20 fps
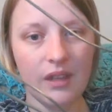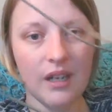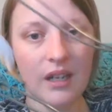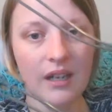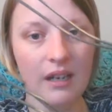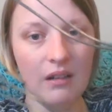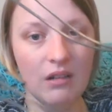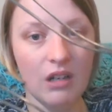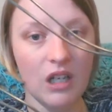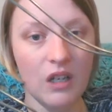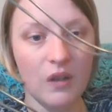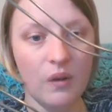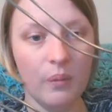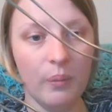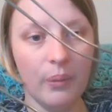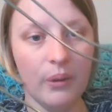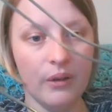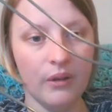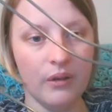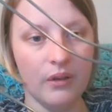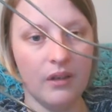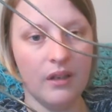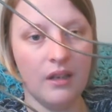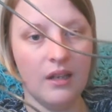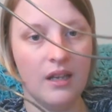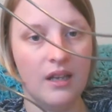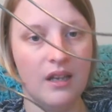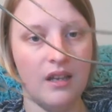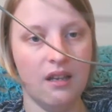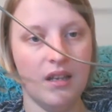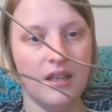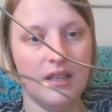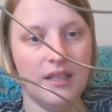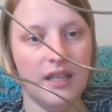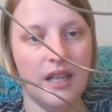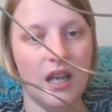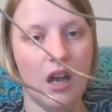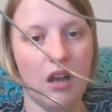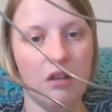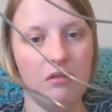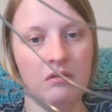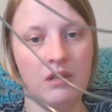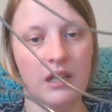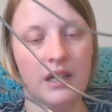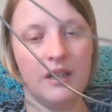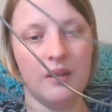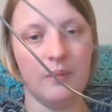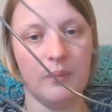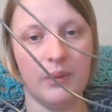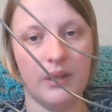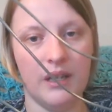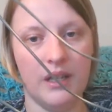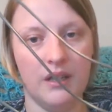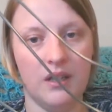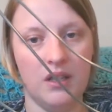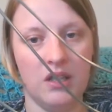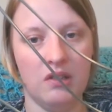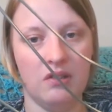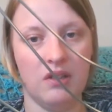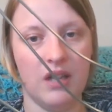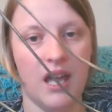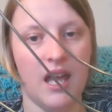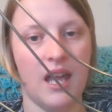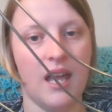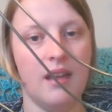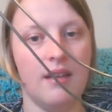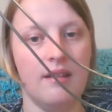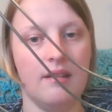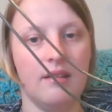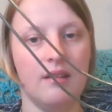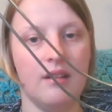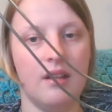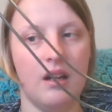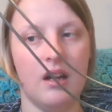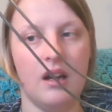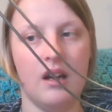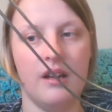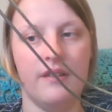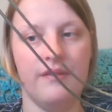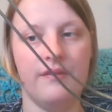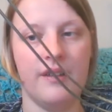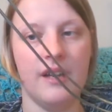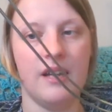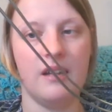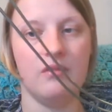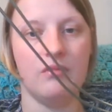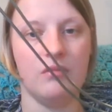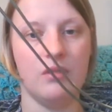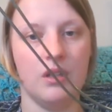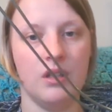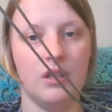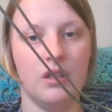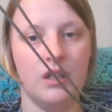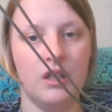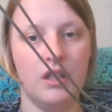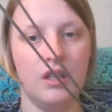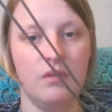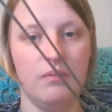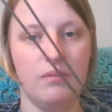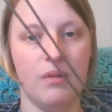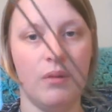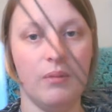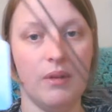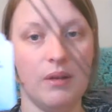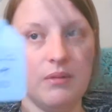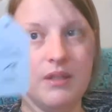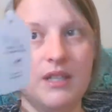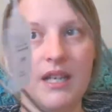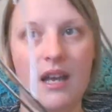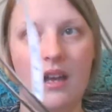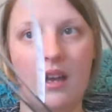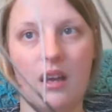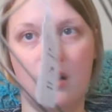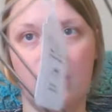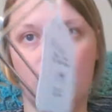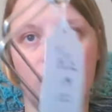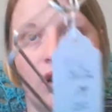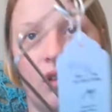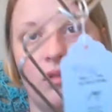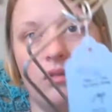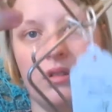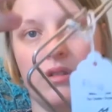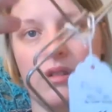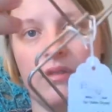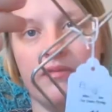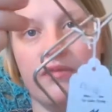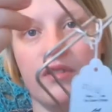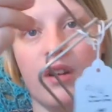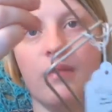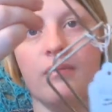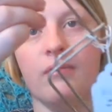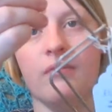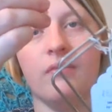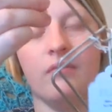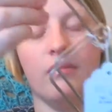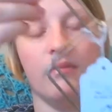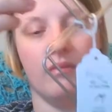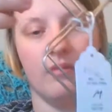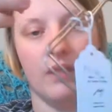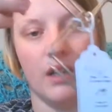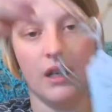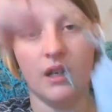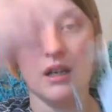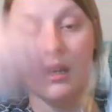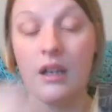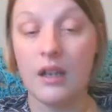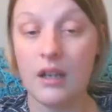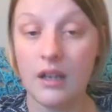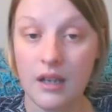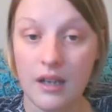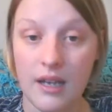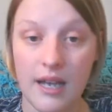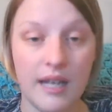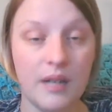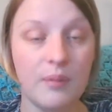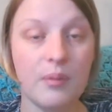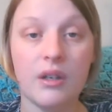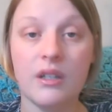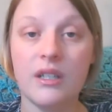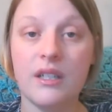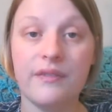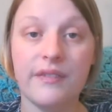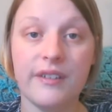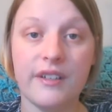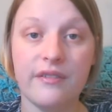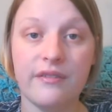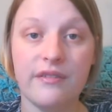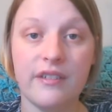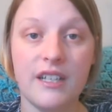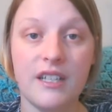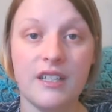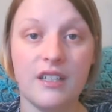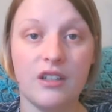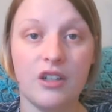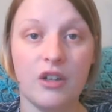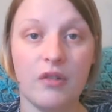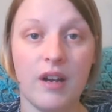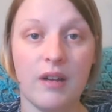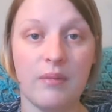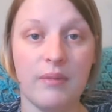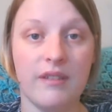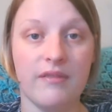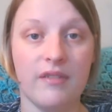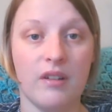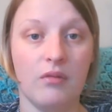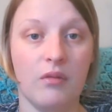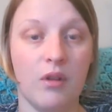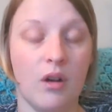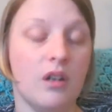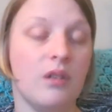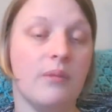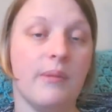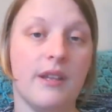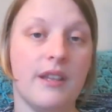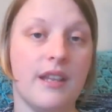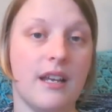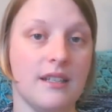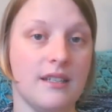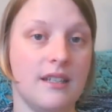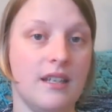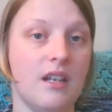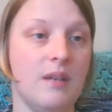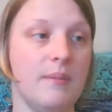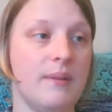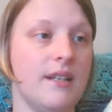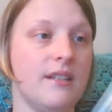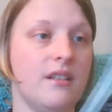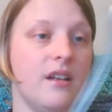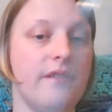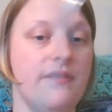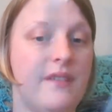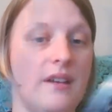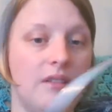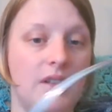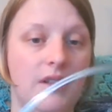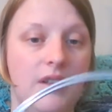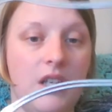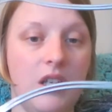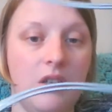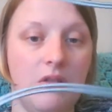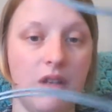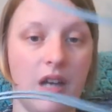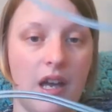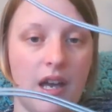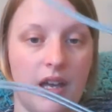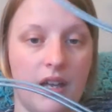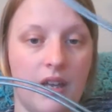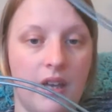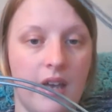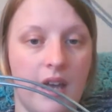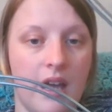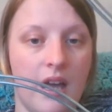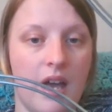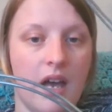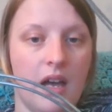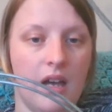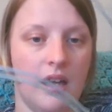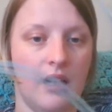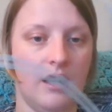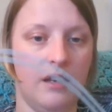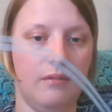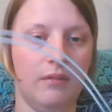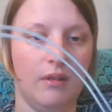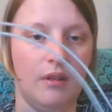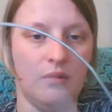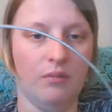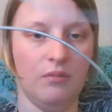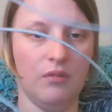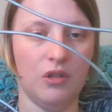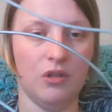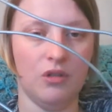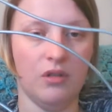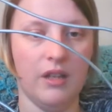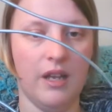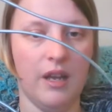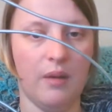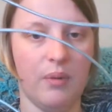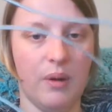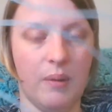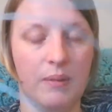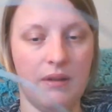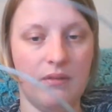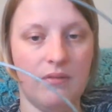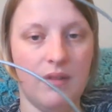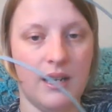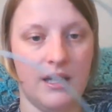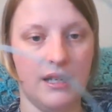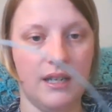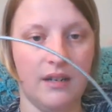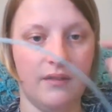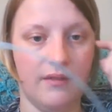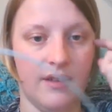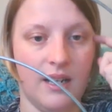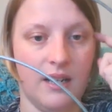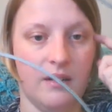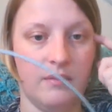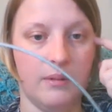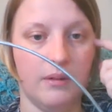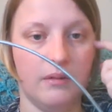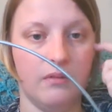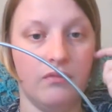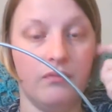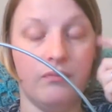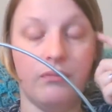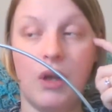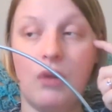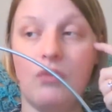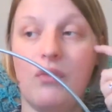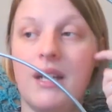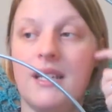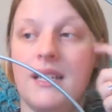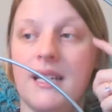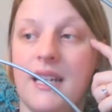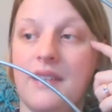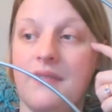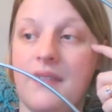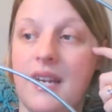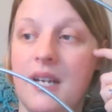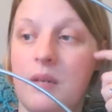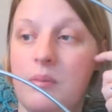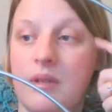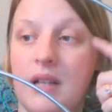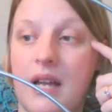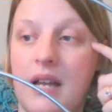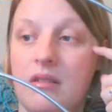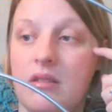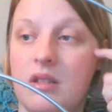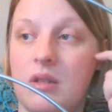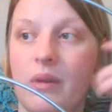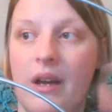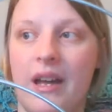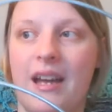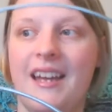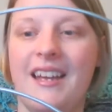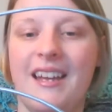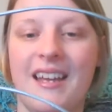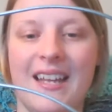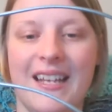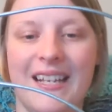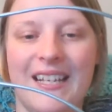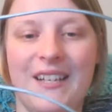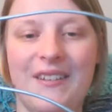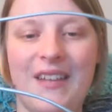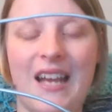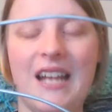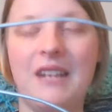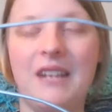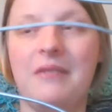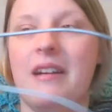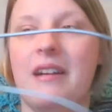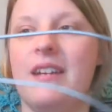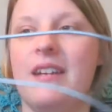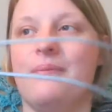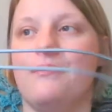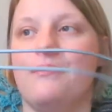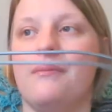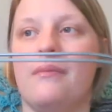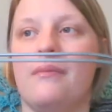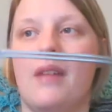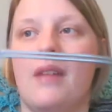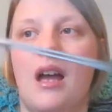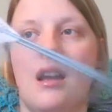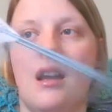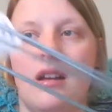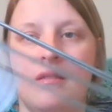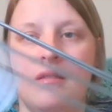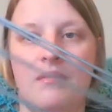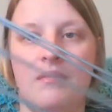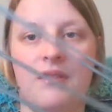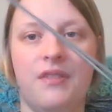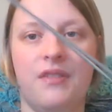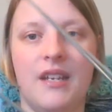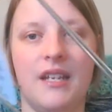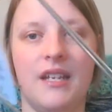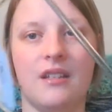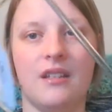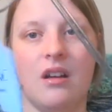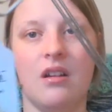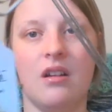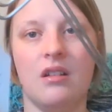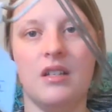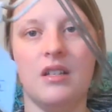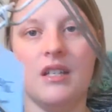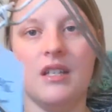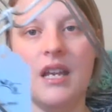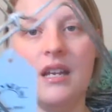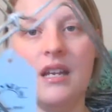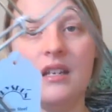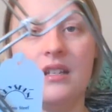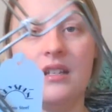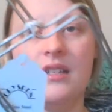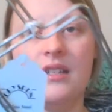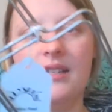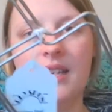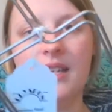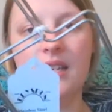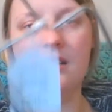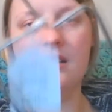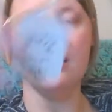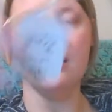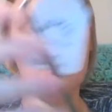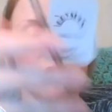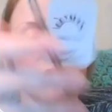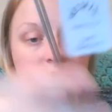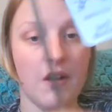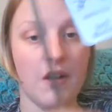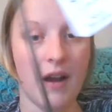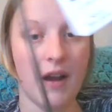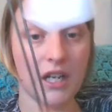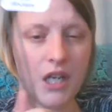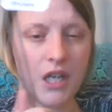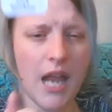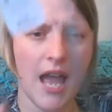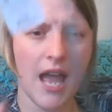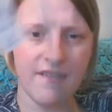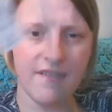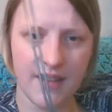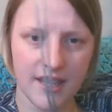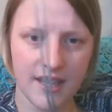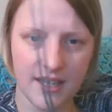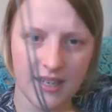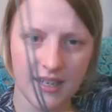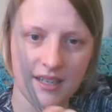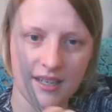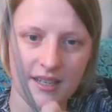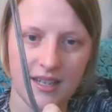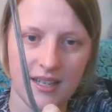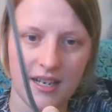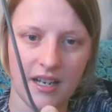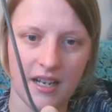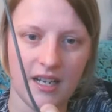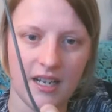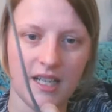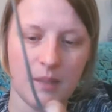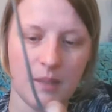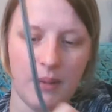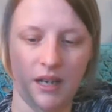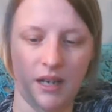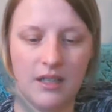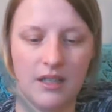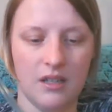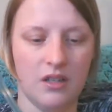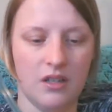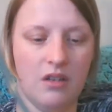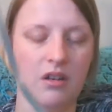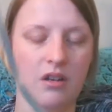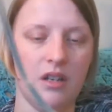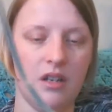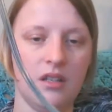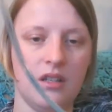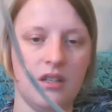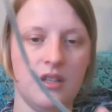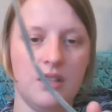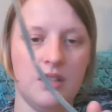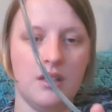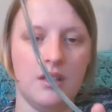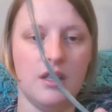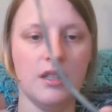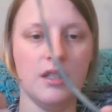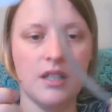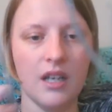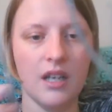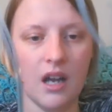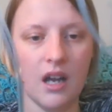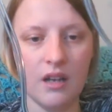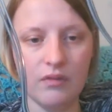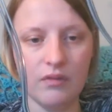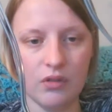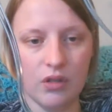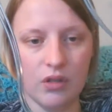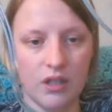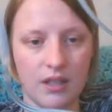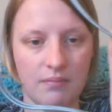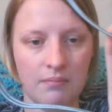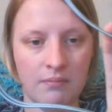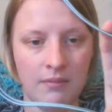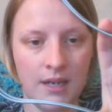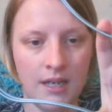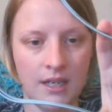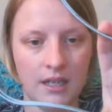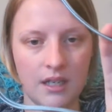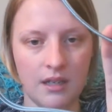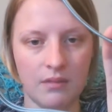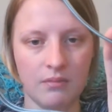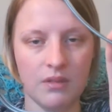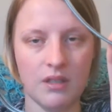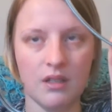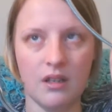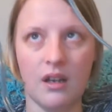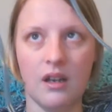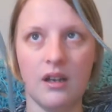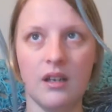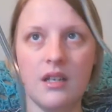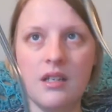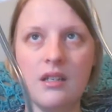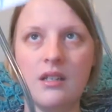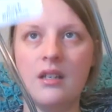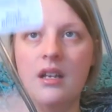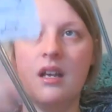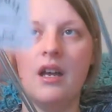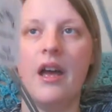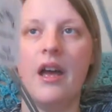Now Loop is the only company in the UK that I found that you might be able to get hold of them from. Anybody feel free to correct me if I'm wrong, but that's the only place I found in the UK. I'm sure they are probably readily available elsewhere. Anyway, these are stainless steel. They're actually heavier than I expected, so nice and sturdy. I've ordered the medium size,